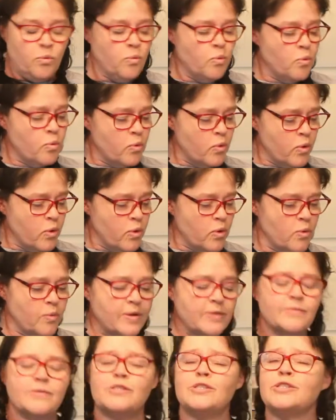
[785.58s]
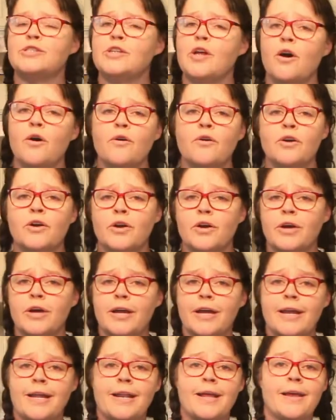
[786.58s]
Woo! It was so
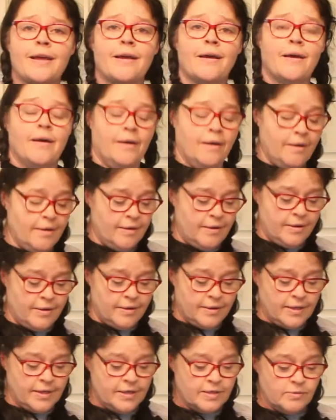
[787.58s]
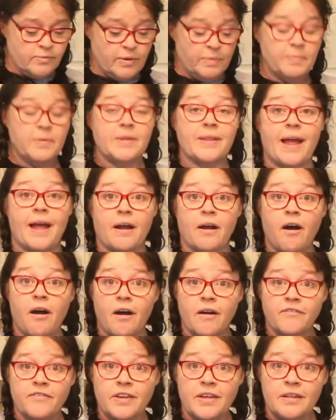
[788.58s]
good because we put that
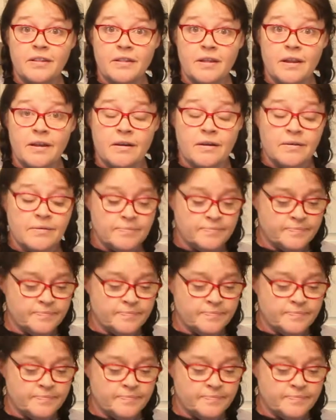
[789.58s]
coffee in there.